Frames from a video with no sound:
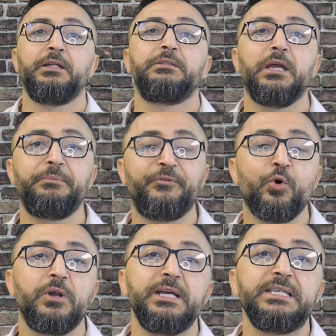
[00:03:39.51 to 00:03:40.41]
Type
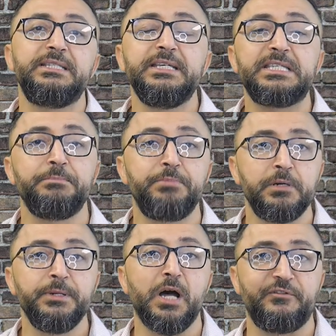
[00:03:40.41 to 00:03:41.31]
4 is the
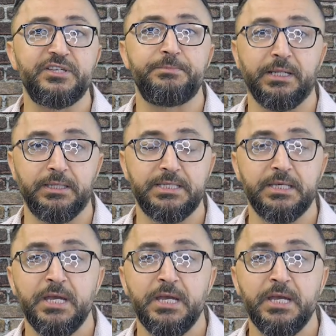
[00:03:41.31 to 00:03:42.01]
suburban office buildings.